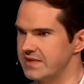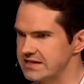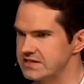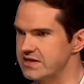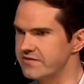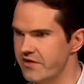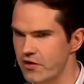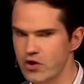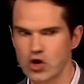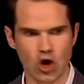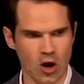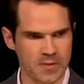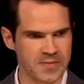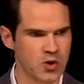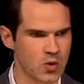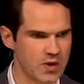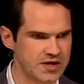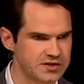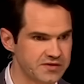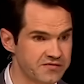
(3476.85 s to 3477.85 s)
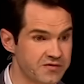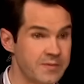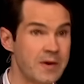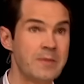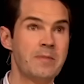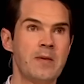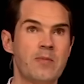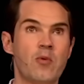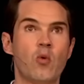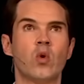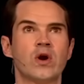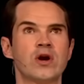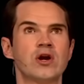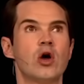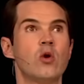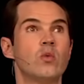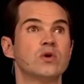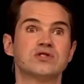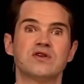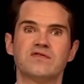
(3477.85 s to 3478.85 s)
That's a very common question for me. People want to
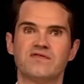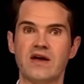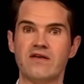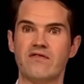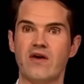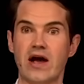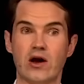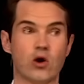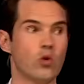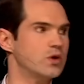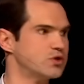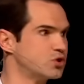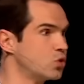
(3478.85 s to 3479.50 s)
know, what's your favourite heckle,